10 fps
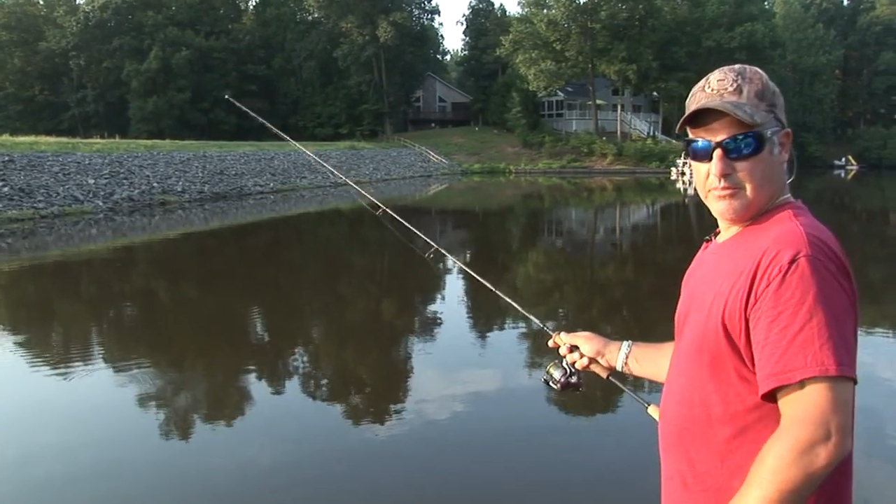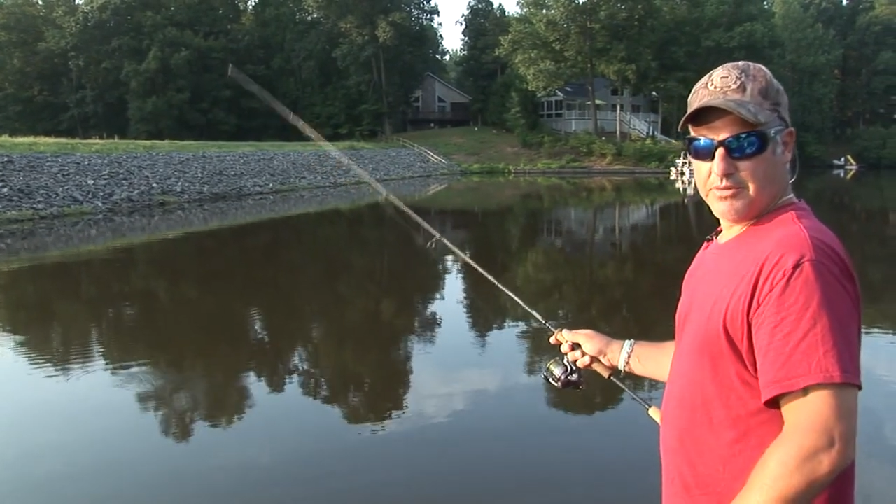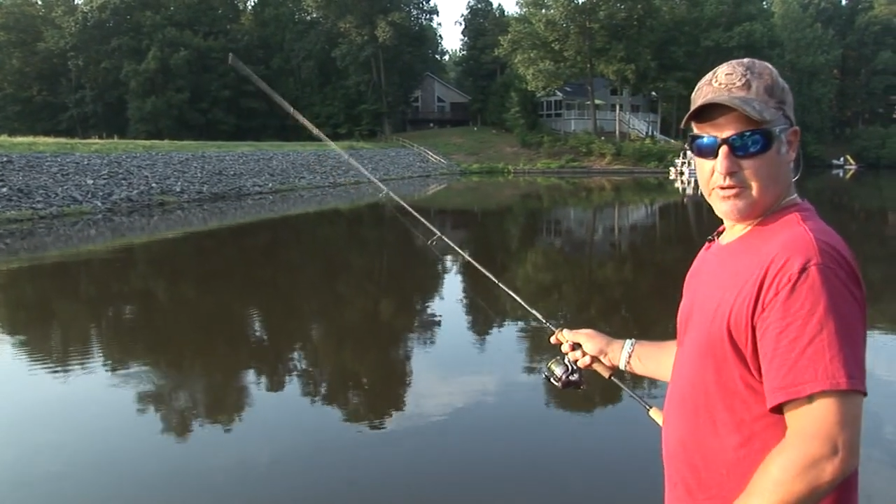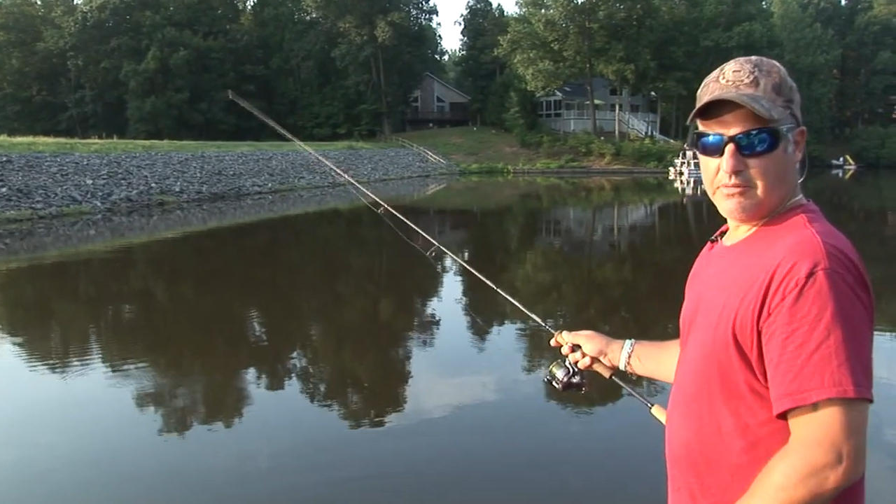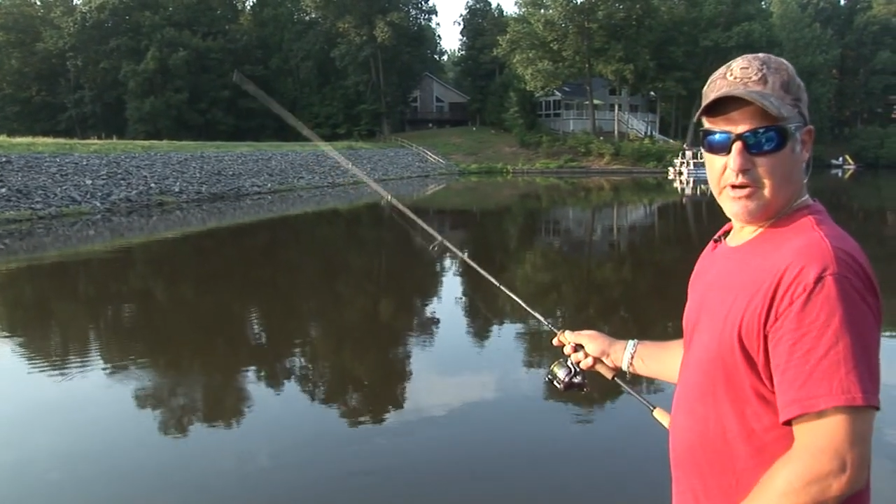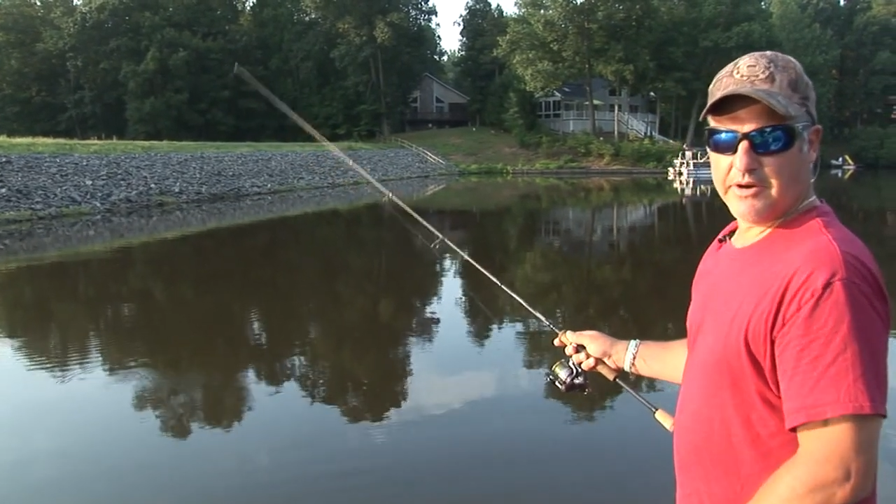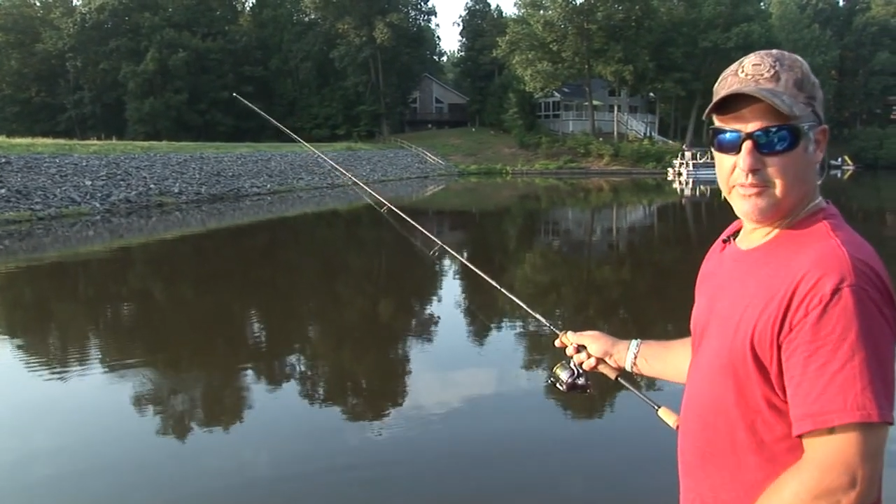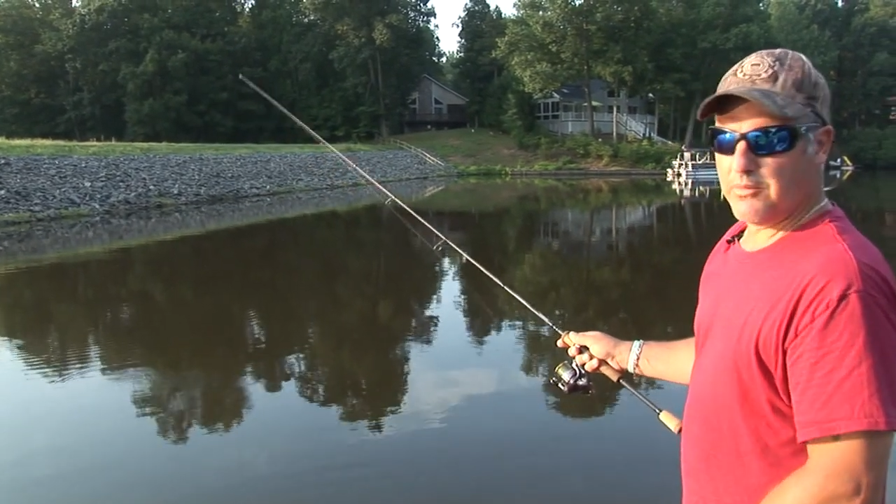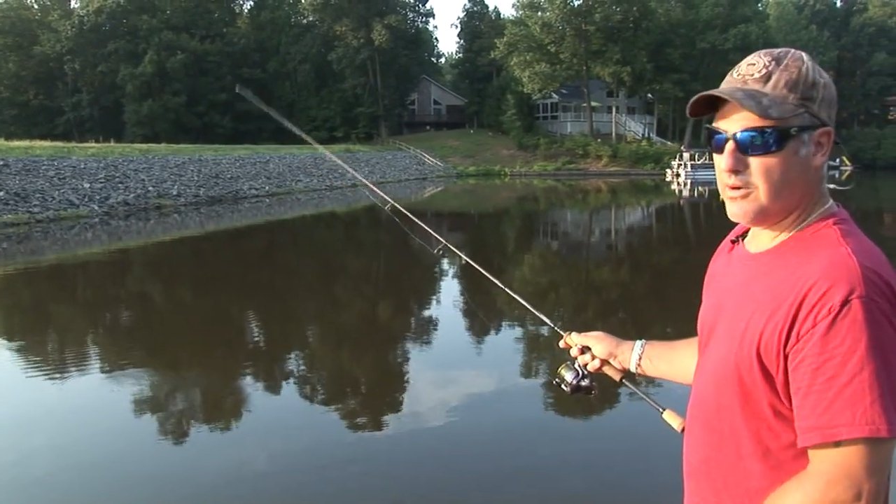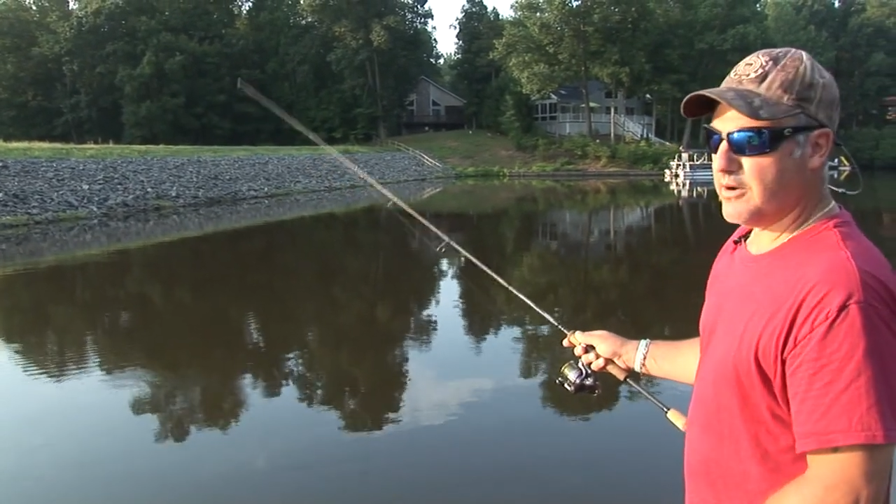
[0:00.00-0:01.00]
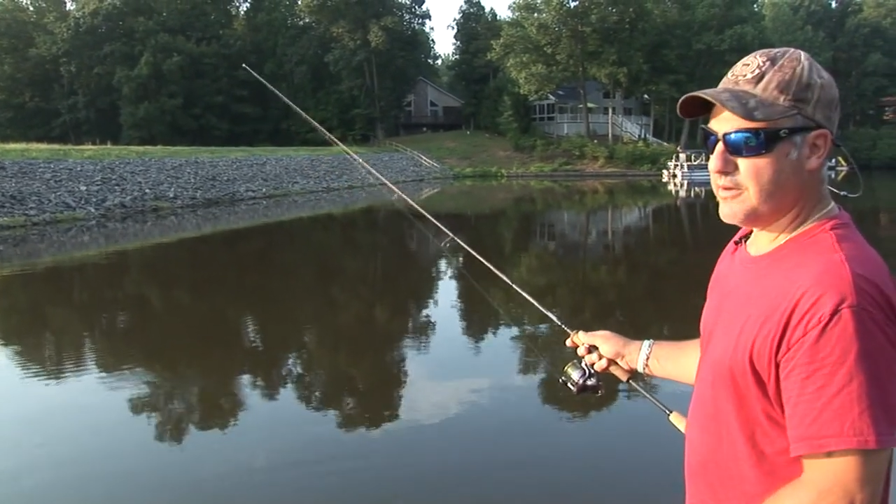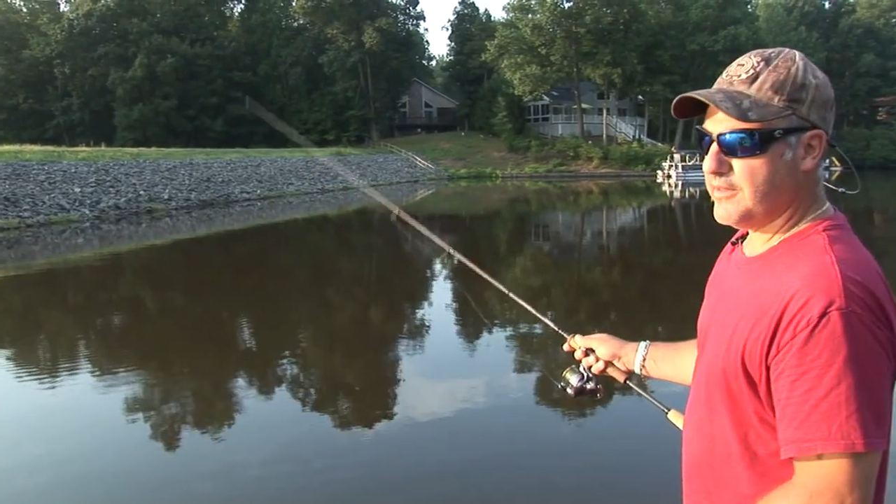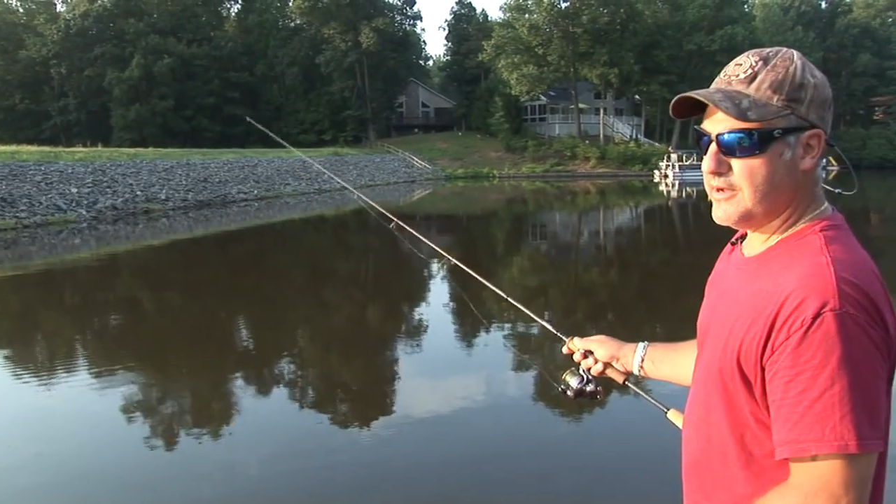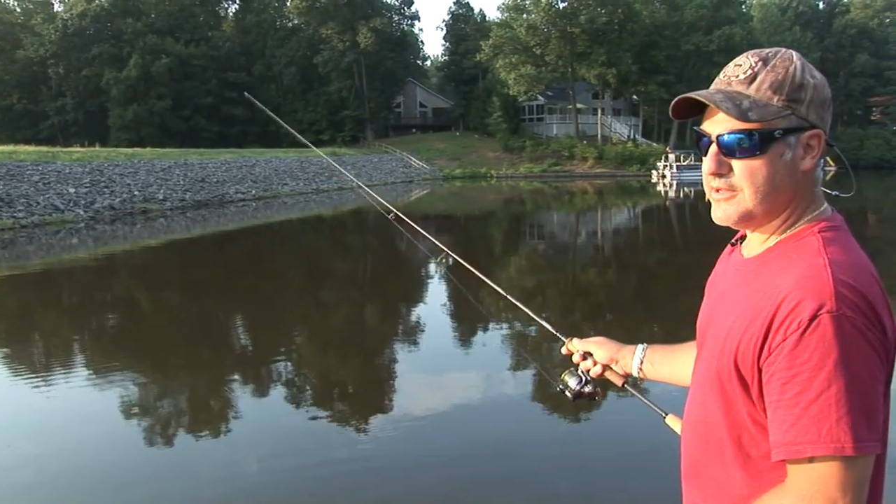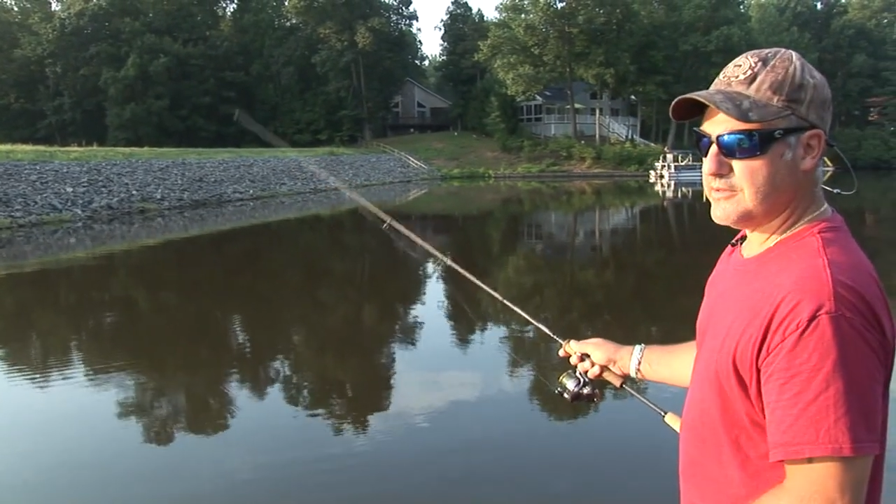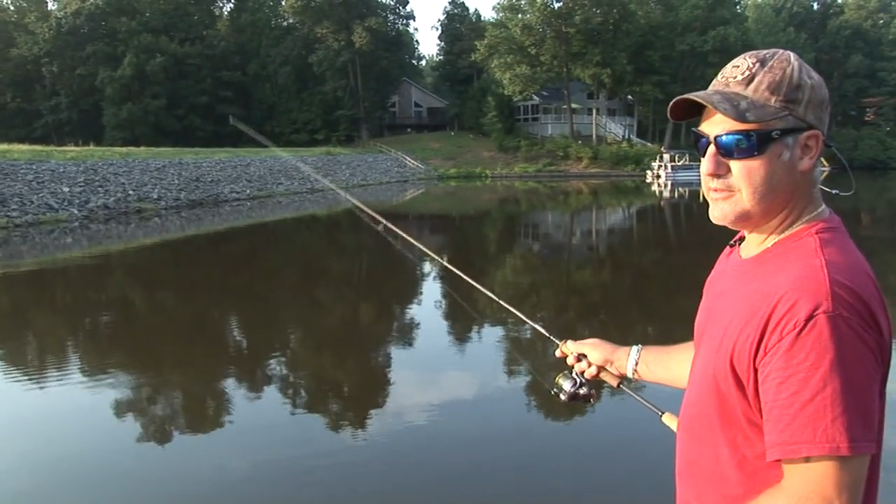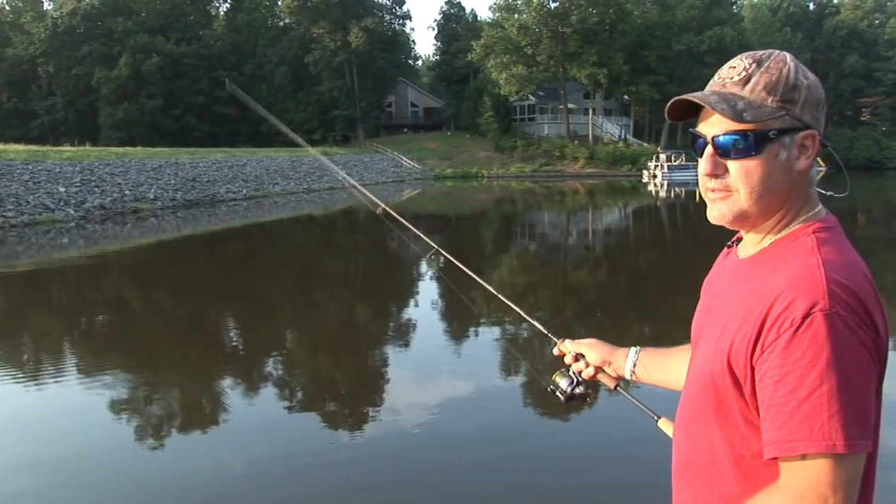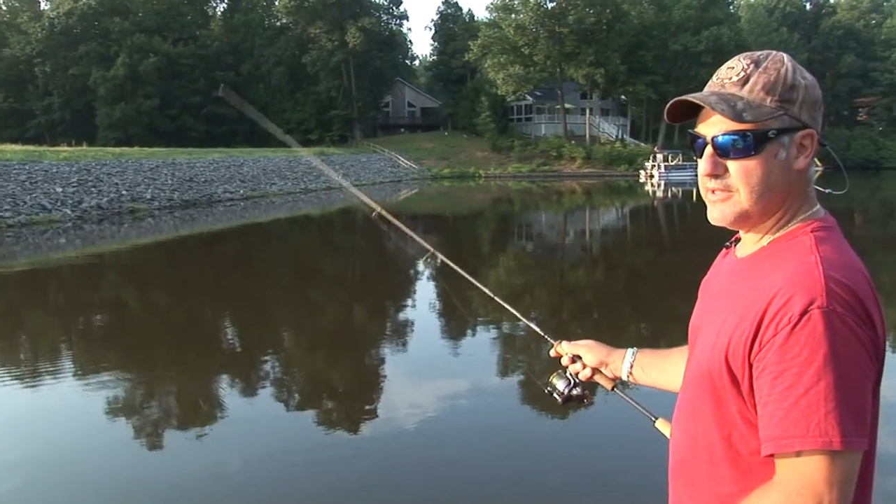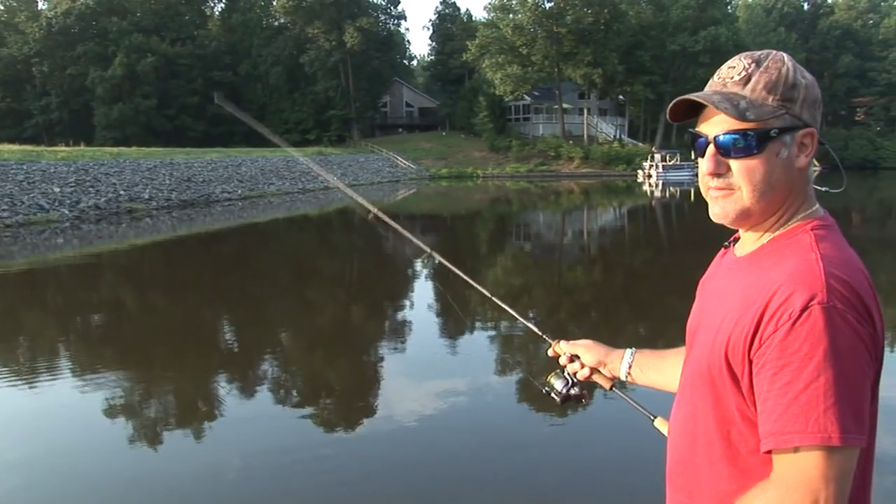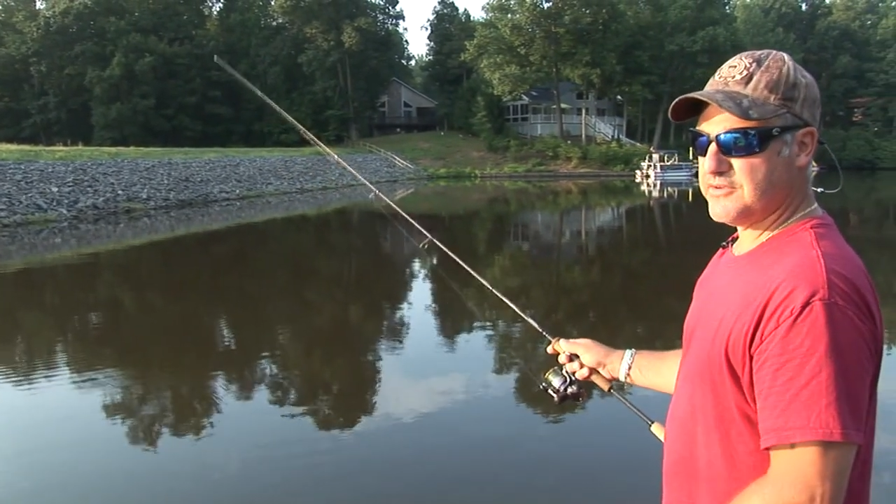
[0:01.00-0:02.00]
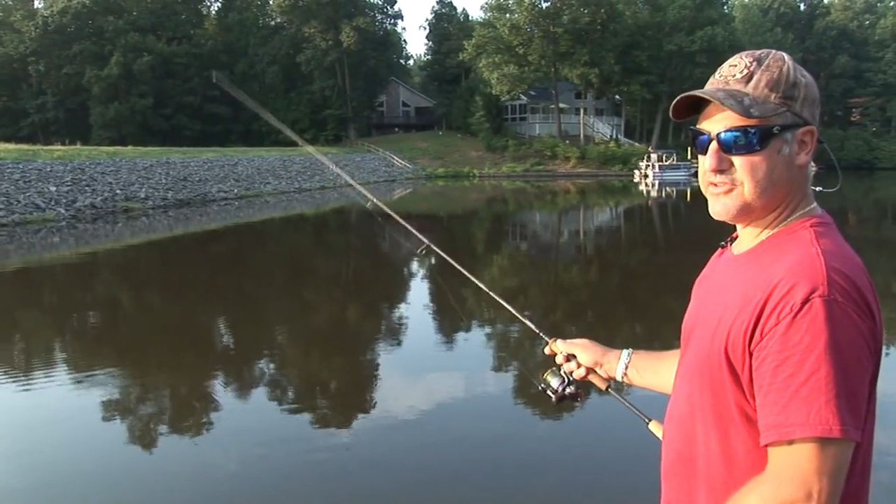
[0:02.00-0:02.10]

put a rod in the water there and give it a